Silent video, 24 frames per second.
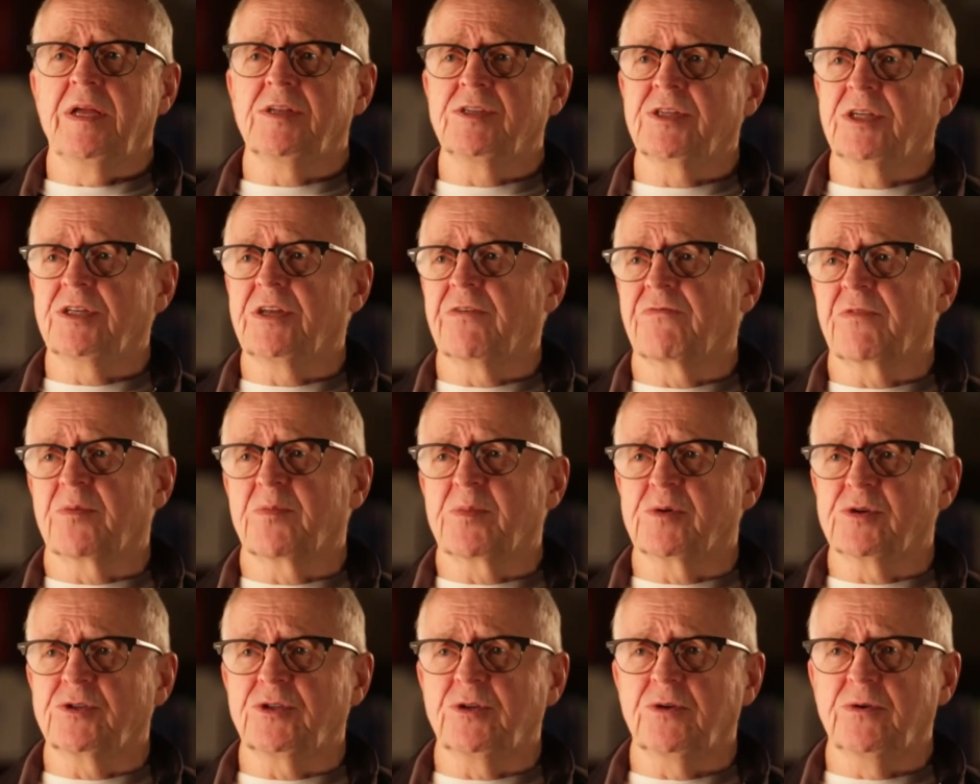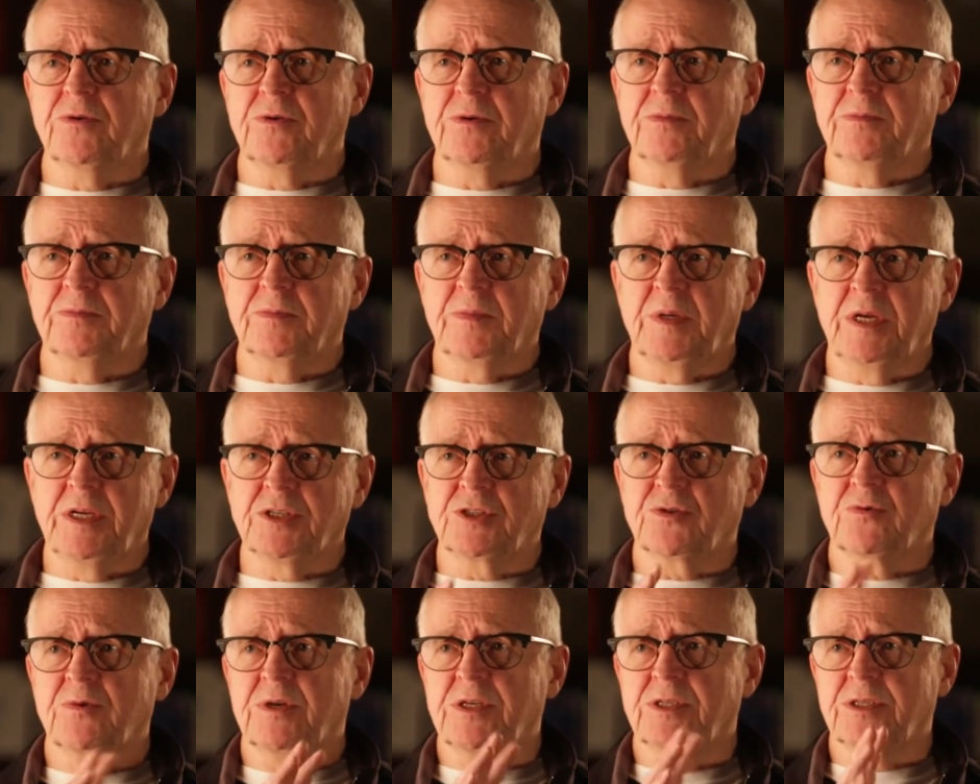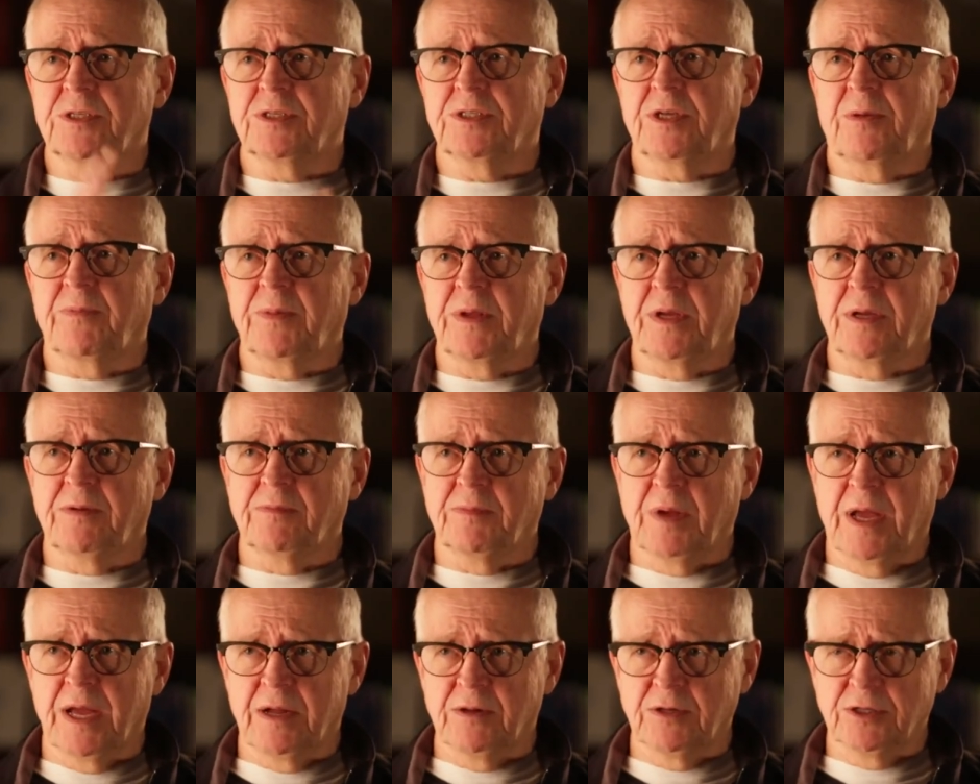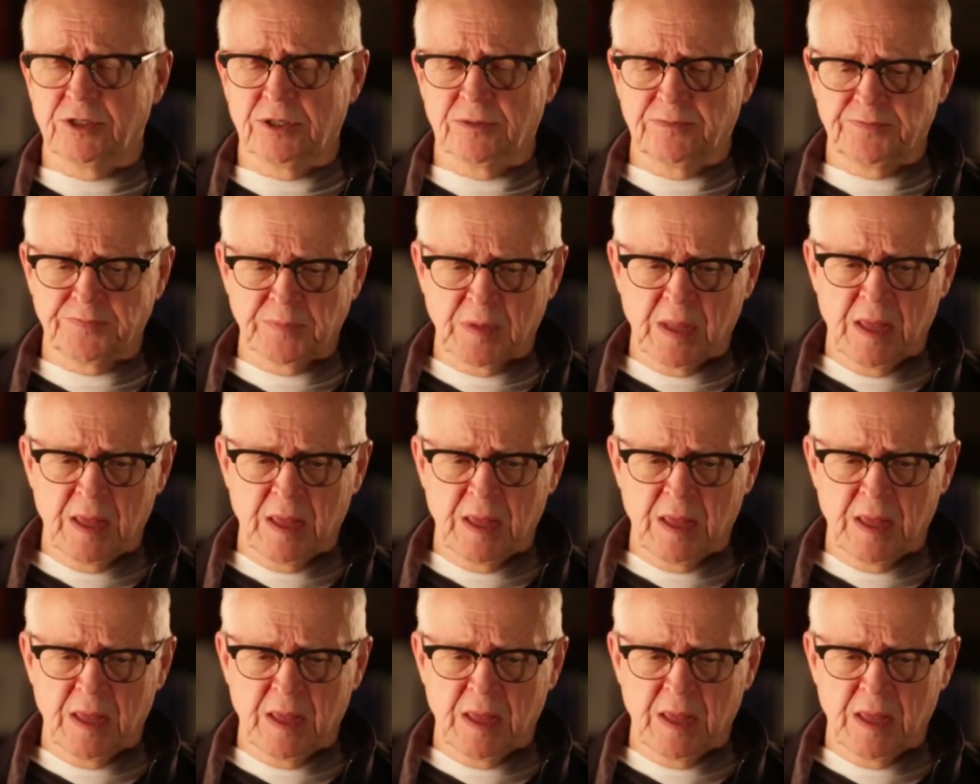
it's a different pursuit. History is something else.